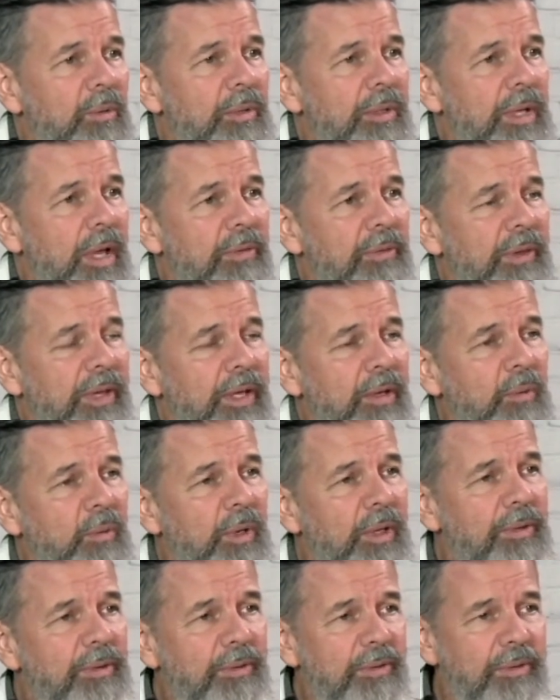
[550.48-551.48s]
think
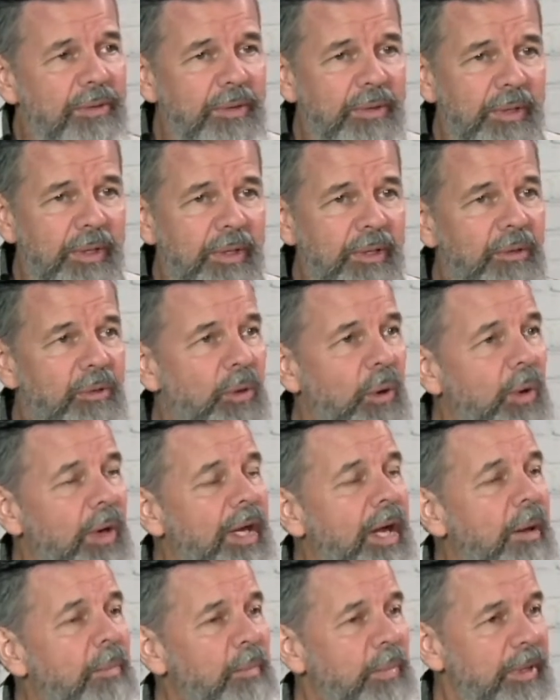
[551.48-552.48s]
with growing up
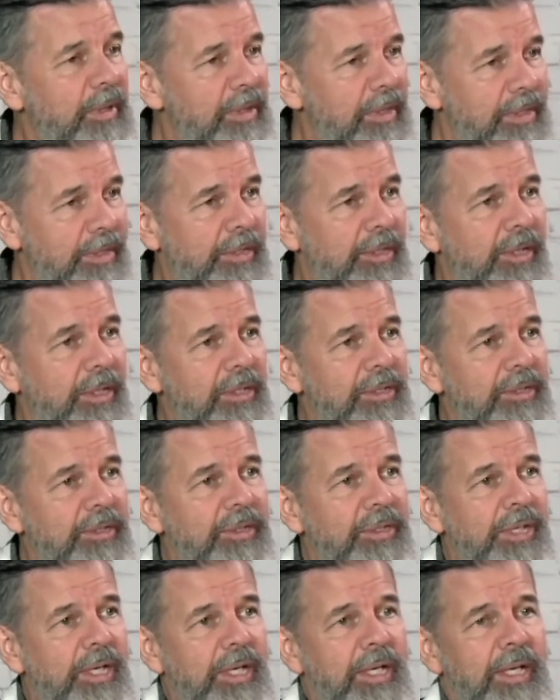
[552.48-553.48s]
in the church
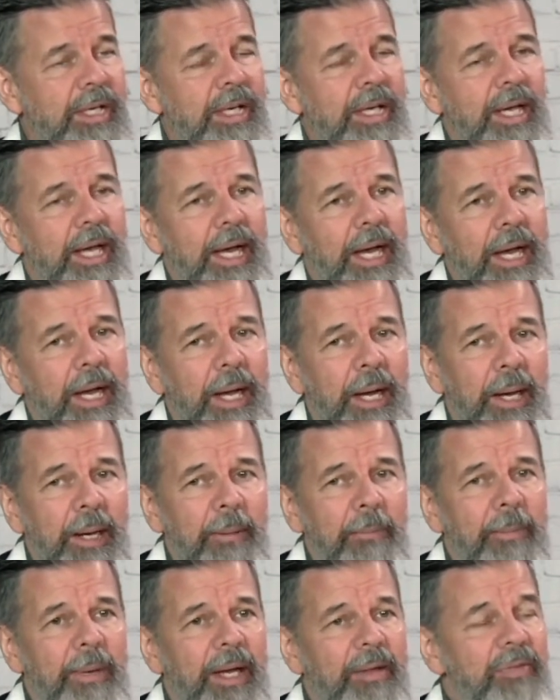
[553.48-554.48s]

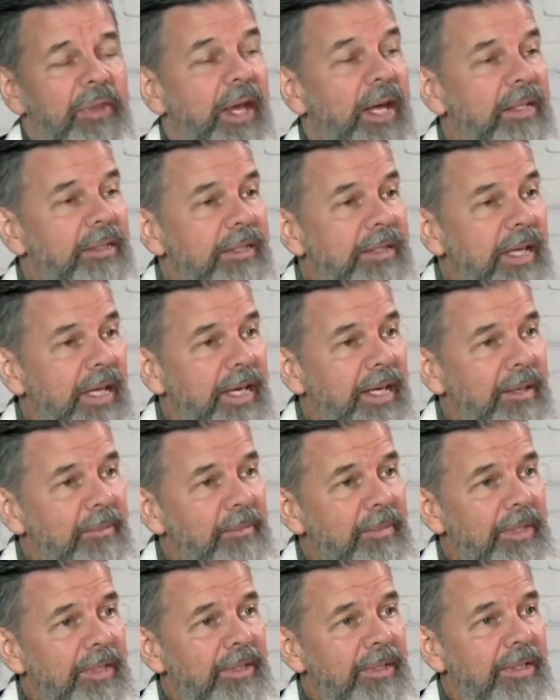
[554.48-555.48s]
at that time in
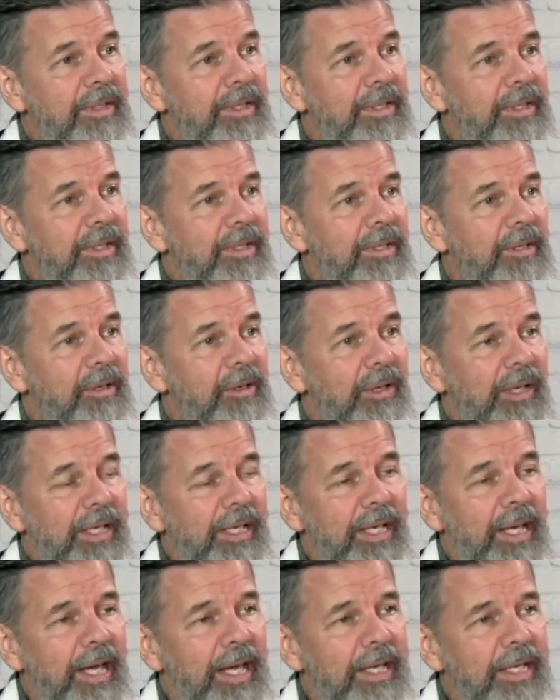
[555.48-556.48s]
the early
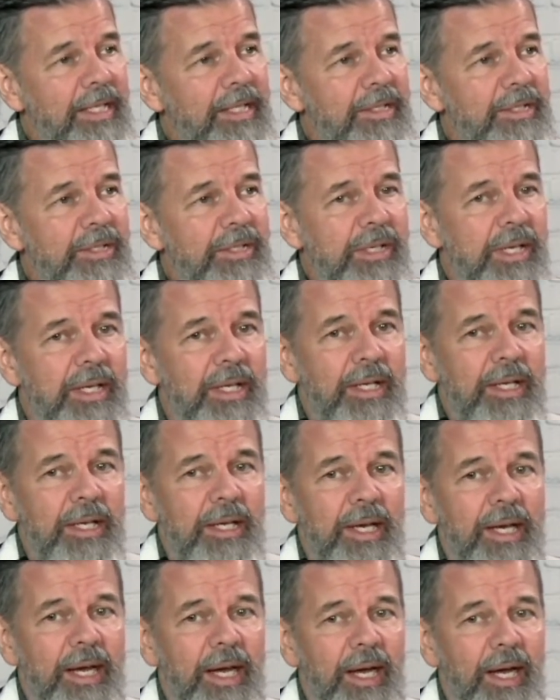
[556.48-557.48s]
90s,
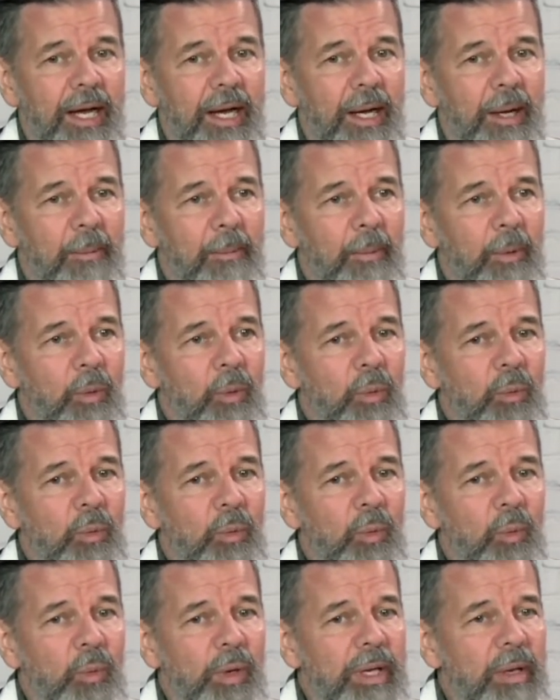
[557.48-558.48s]

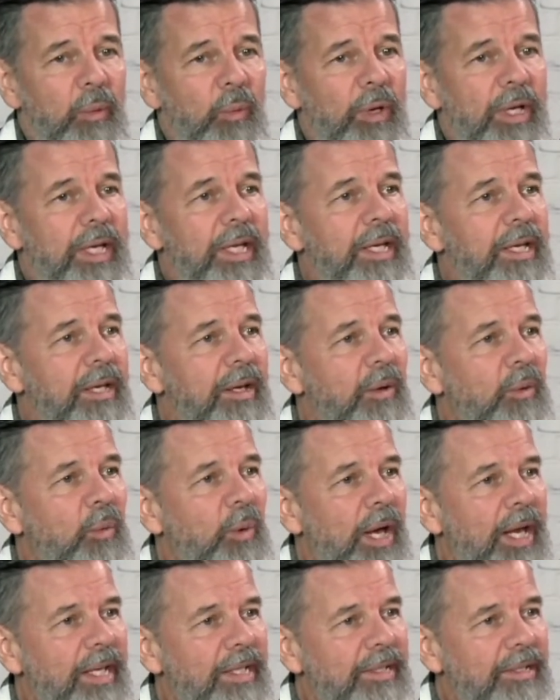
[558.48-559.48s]
we needed a way
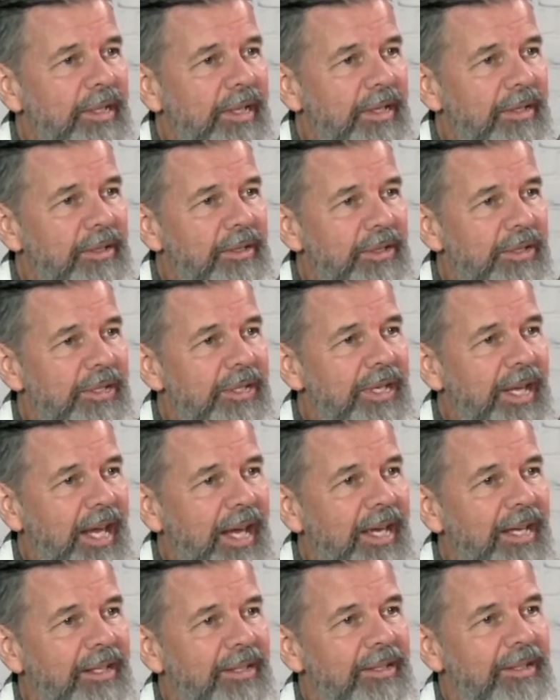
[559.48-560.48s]
to
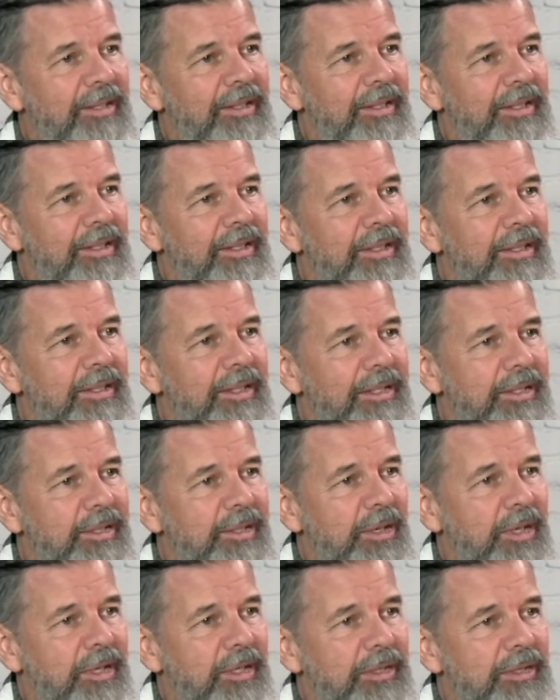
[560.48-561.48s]
understand the
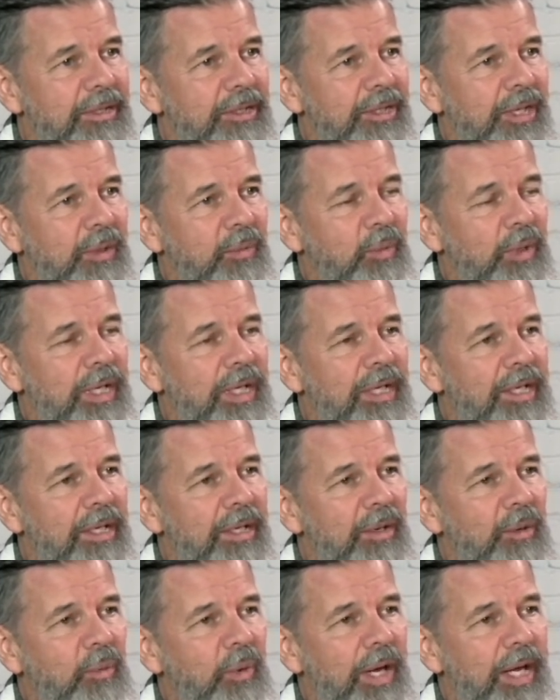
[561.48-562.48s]
church, and we needed a
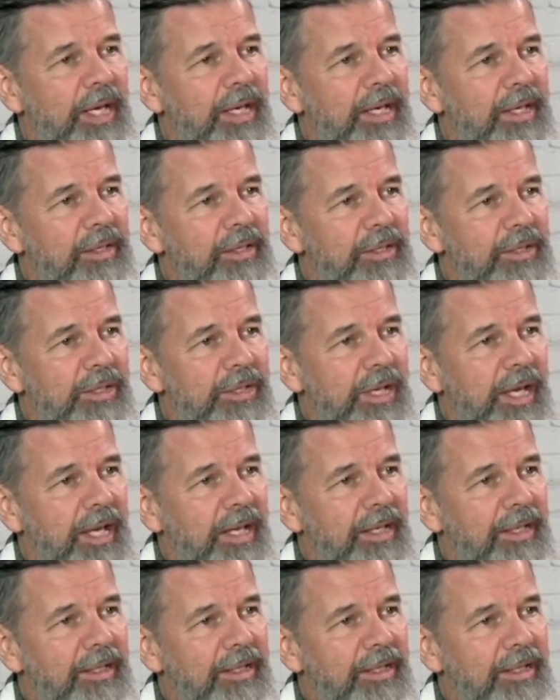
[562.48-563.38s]
way to understand